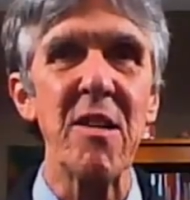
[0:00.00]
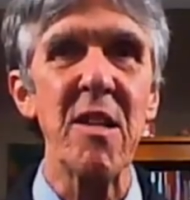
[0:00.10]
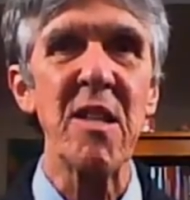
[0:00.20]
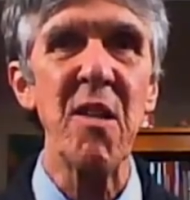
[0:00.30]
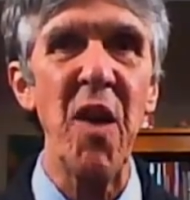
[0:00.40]

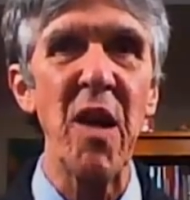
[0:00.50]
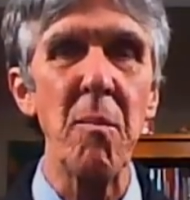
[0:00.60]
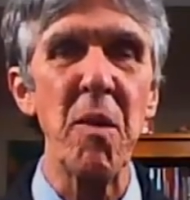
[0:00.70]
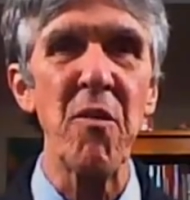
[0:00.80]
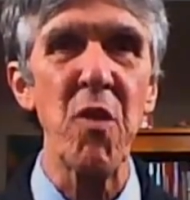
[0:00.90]
The
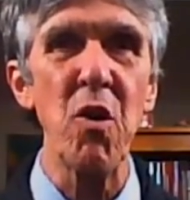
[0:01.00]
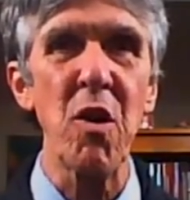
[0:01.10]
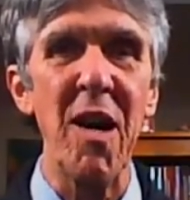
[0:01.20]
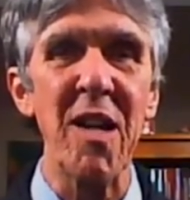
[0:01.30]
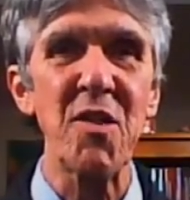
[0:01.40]
development of
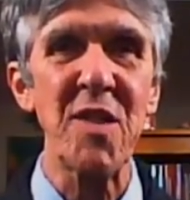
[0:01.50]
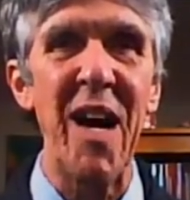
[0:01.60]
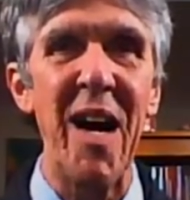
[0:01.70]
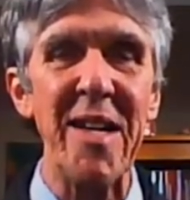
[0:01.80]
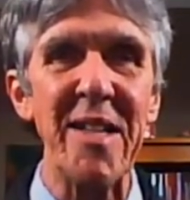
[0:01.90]
Logos
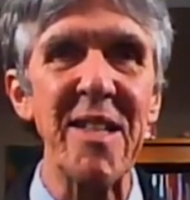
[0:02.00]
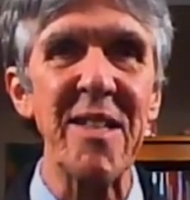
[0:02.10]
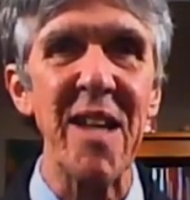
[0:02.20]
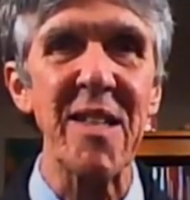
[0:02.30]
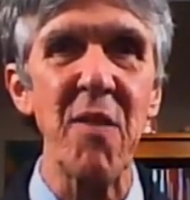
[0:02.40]
died. It did
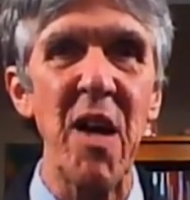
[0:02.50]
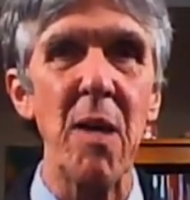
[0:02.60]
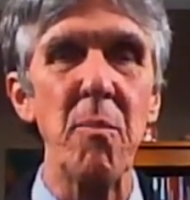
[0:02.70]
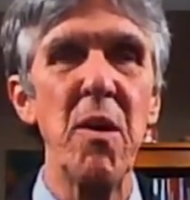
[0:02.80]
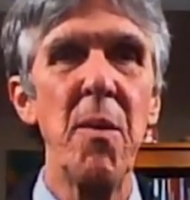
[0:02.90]
not
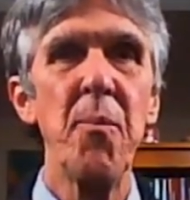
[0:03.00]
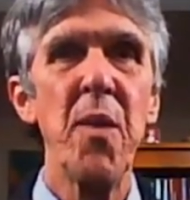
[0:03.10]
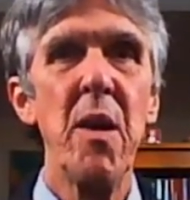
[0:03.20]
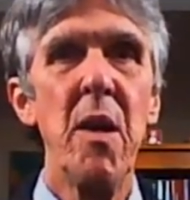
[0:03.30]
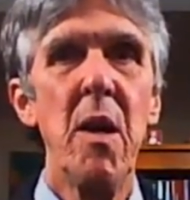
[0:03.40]
develop.
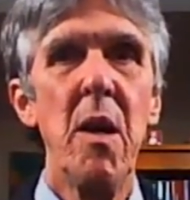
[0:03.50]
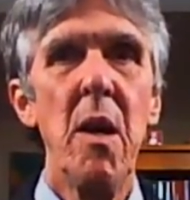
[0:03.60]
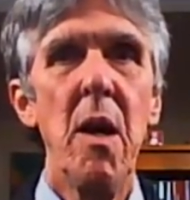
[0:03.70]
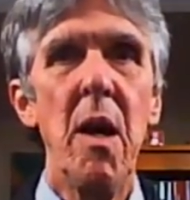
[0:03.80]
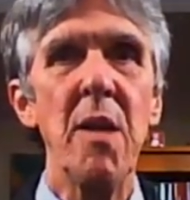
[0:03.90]

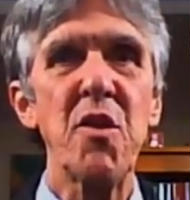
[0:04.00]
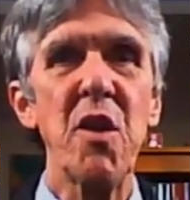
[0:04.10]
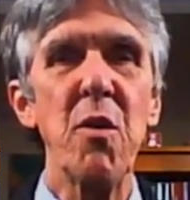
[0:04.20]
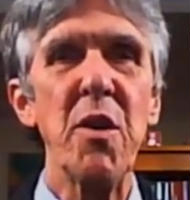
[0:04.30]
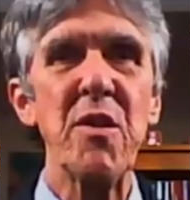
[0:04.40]
And
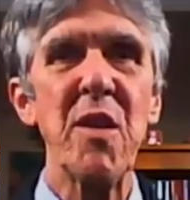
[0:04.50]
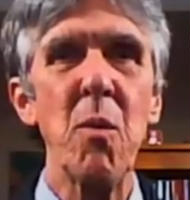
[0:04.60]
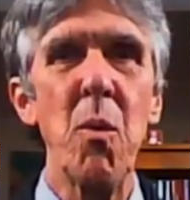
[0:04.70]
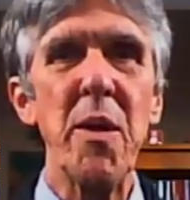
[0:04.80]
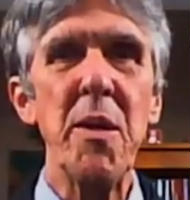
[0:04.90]
so he said,
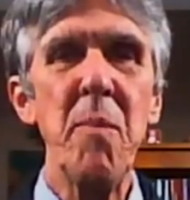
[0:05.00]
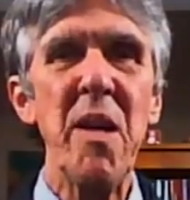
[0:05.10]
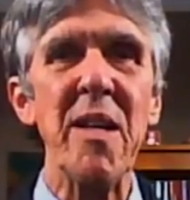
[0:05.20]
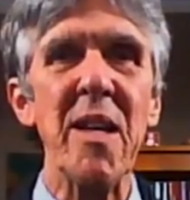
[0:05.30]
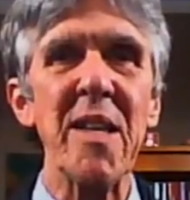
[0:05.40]
well, what do you
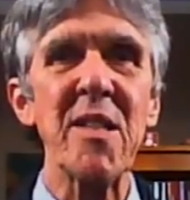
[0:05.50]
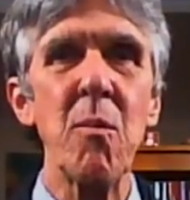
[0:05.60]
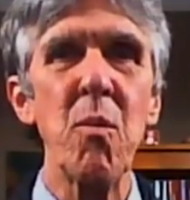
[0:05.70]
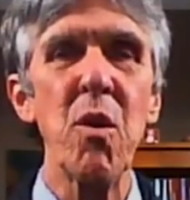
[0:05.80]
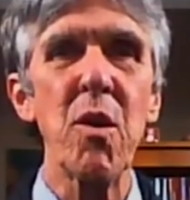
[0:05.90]
mean? And I
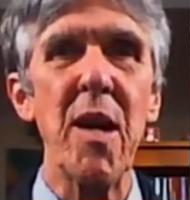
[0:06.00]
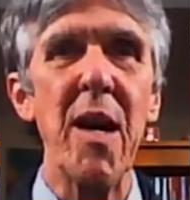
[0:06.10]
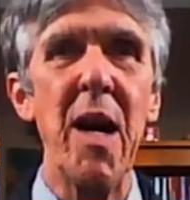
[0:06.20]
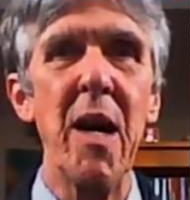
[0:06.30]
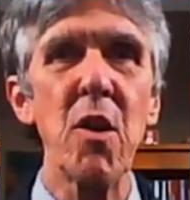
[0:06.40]
said, well, look
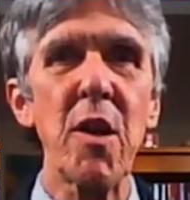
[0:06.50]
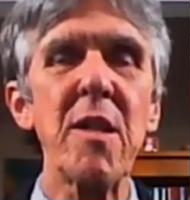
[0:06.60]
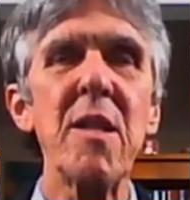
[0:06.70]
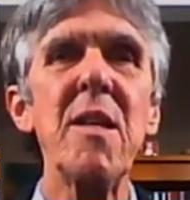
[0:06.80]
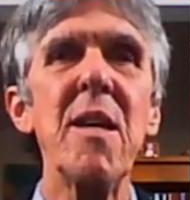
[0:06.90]

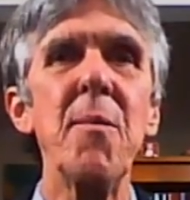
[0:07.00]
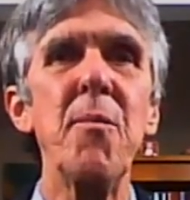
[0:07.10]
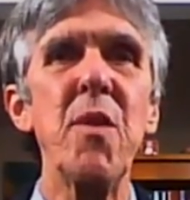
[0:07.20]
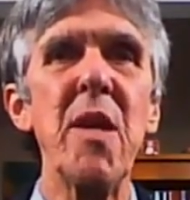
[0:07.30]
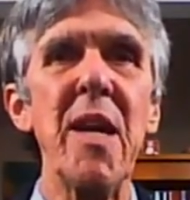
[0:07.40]
at
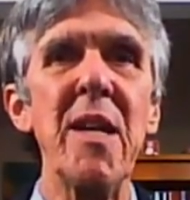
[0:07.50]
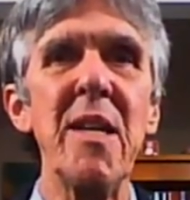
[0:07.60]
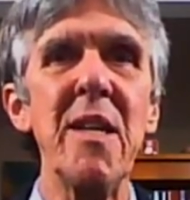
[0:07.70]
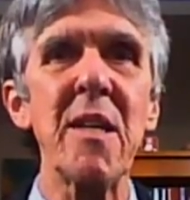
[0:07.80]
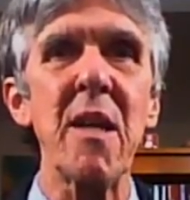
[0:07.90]
the
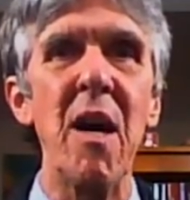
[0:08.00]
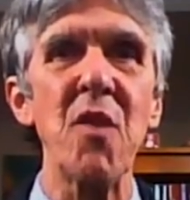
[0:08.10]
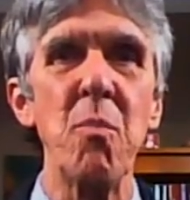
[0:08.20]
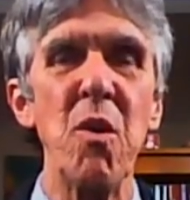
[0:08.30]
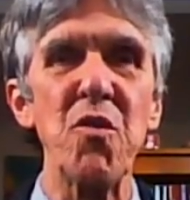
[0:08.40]
Indian
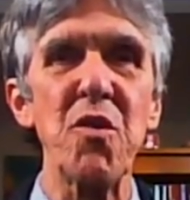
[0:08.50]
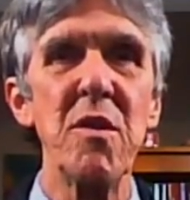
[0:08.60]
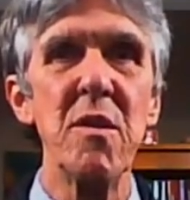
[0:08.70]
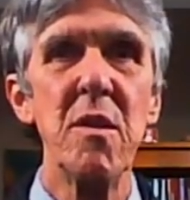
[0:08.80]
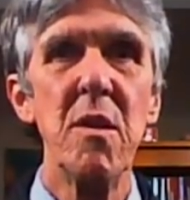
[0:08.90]
cosmos,
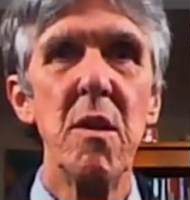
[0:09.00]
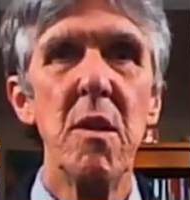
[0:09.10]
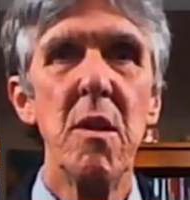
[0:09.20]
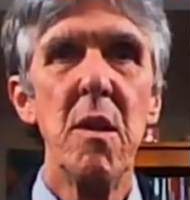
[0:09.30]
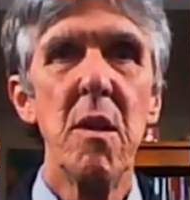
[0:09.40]

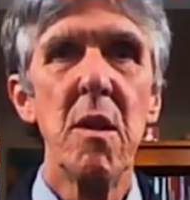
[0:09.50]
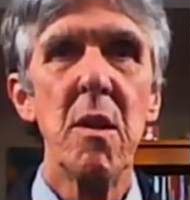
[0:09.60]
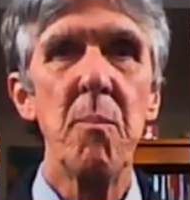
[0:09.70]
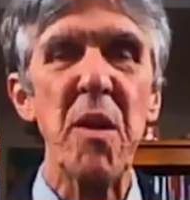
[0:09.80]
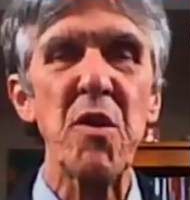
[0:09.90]

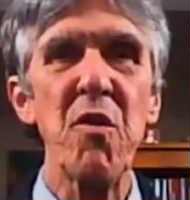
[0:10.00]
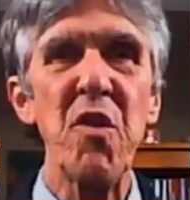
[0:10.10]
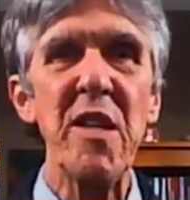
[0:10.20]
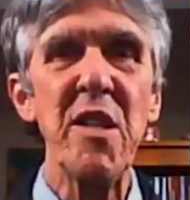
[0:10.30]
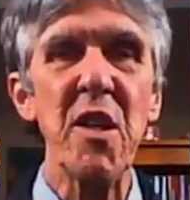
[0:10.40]
the picture of
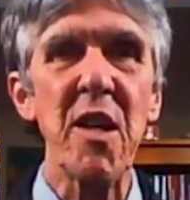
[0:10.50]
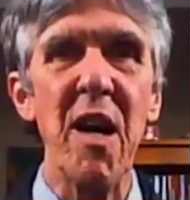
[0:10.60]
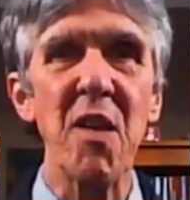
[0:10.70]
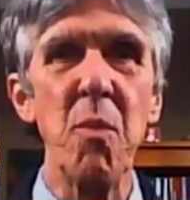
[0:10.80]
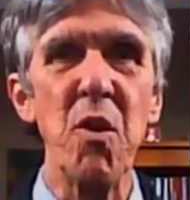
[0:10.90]
the Indian
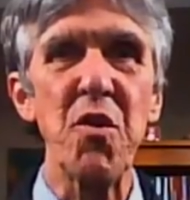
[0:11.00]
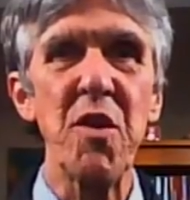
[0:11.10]
cosmos.